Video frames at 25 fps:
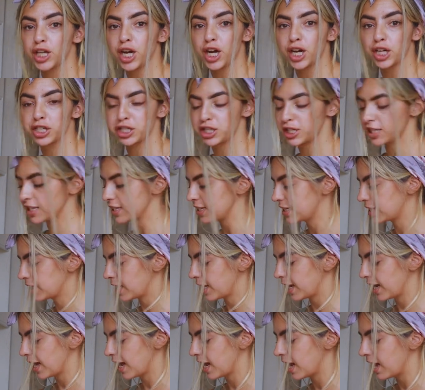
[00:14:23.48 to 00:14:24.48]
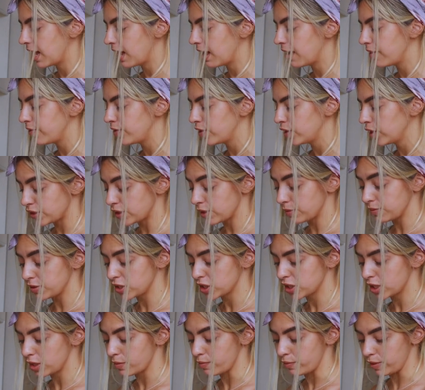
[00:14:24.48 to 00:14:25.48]
chargers that I have, so I'm
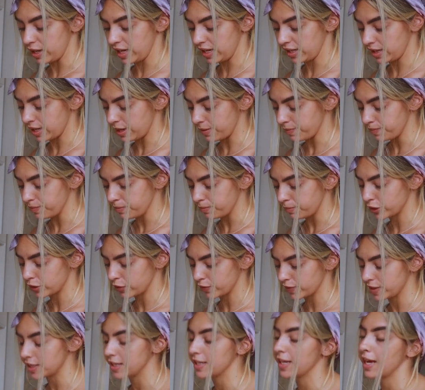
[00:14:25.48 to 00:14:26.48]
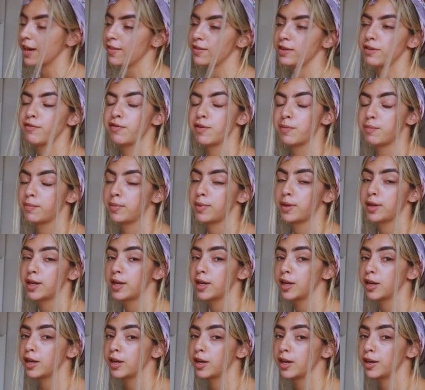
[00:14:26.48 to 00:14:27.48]
just going to bring them. So obviously they have a different
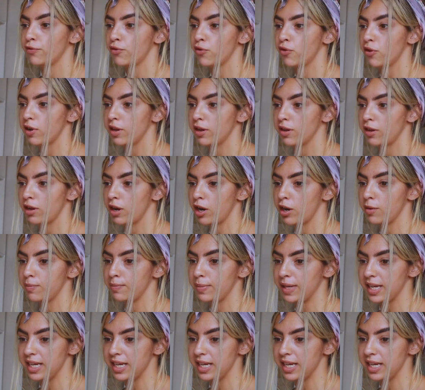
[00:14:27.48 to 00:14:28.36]
plug for our